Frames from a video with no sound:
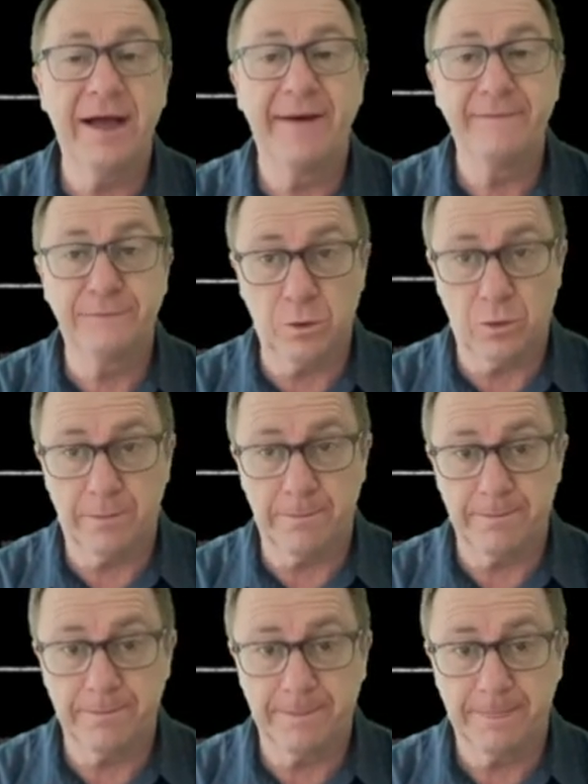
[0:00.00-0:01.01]
form,
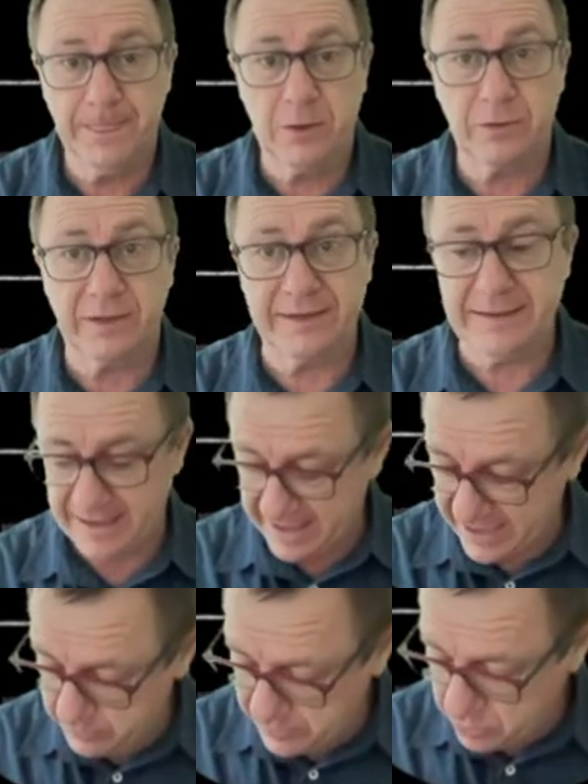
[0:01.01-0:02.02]
okay?
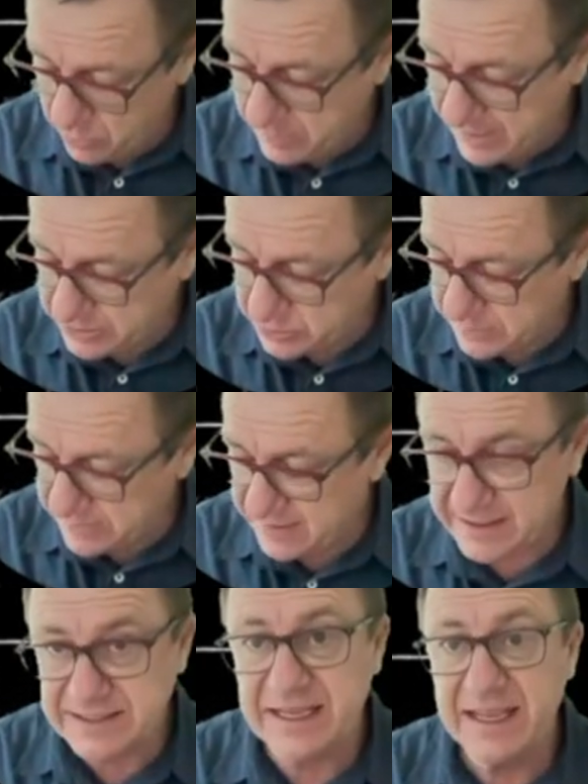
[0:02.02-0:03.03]
How we go about doing
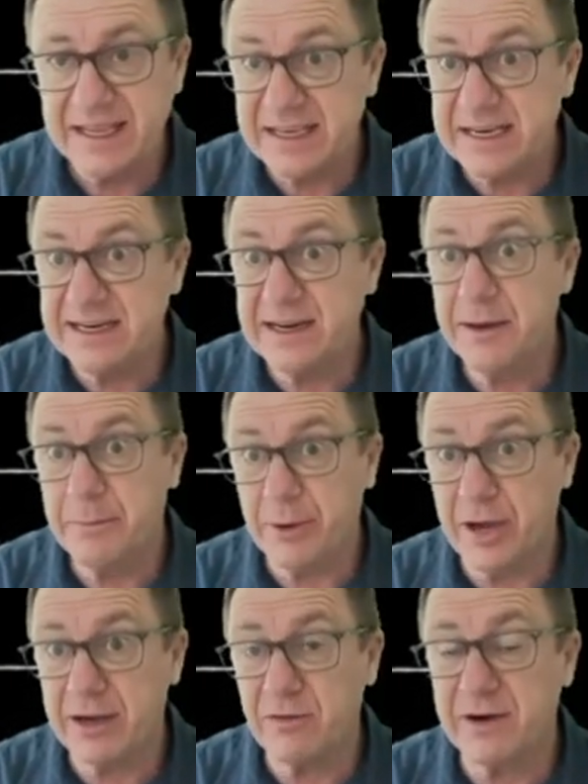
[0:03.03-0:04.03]
things in
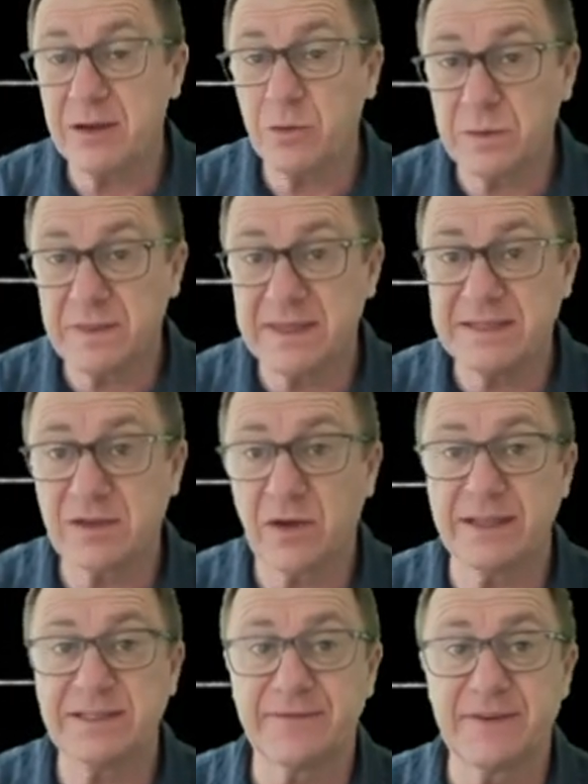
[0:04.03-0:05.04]
binary with these
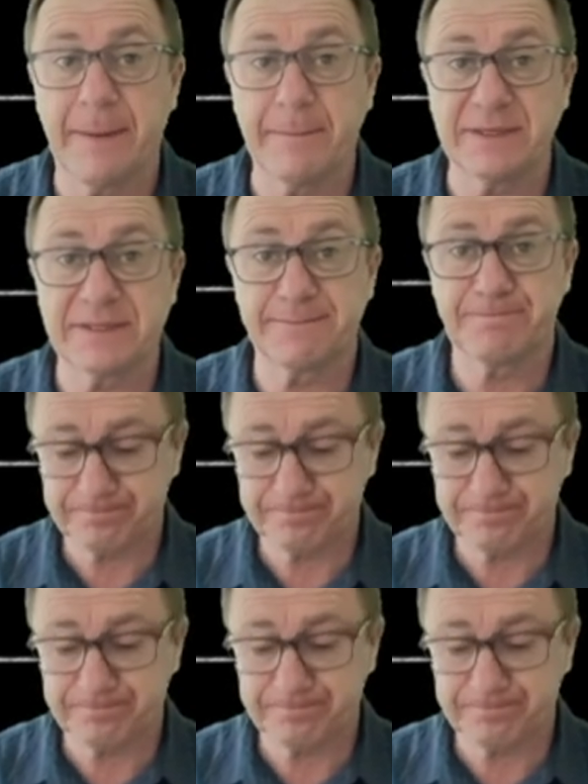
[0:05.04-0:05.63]
kinds of numbers.